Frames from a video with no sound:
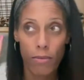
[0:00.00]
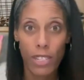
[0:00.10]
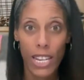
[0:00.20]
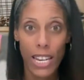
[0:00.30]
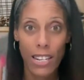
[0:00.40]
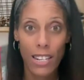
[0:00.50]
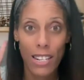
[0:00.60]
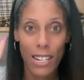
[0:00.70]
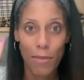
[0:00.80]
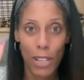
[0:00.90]
10
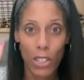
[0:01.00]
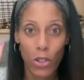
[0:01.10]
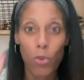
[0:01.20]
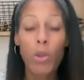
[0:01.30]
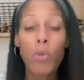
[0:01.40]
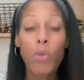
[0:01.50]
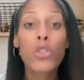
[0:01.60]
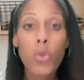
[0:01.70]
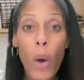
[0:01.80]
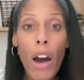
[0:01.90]
plus 2. We want
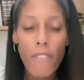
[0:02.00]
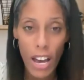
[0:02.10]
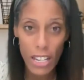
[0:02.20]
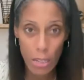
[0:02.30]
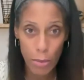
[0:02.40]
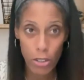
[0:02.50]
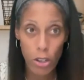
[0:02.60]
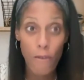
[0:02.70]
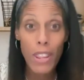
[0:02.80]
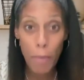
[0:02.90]
12 customers
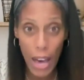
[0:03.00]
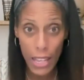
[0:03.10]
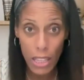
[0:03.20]
for the month.